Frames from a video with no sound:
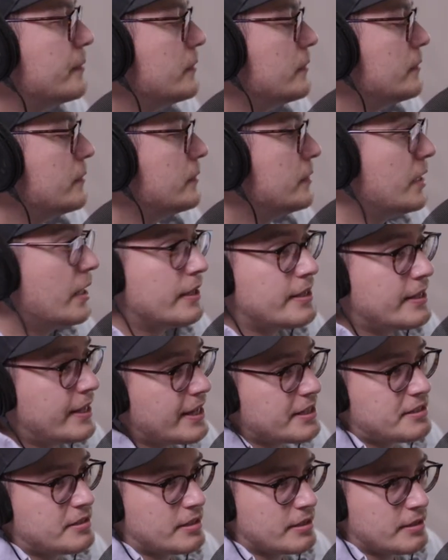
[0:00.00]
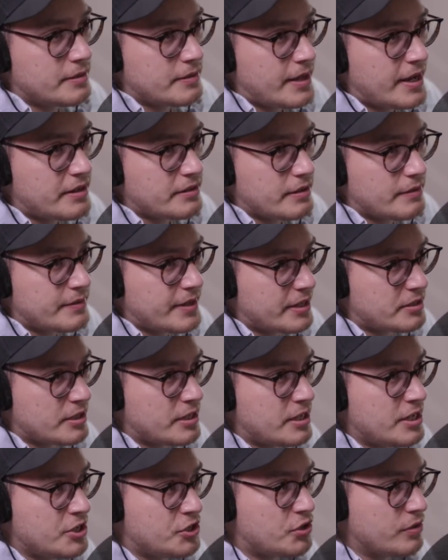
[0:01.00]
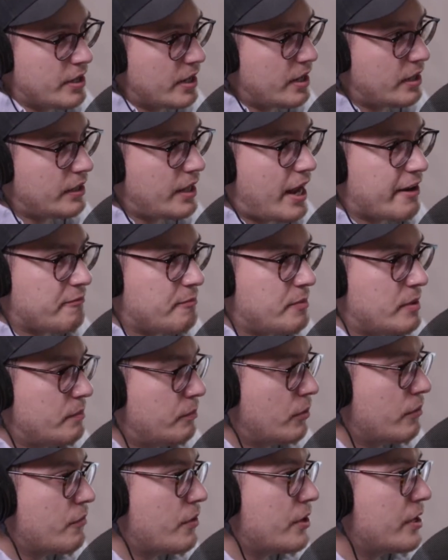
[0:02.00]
No, and that's an issue that a lot of people are running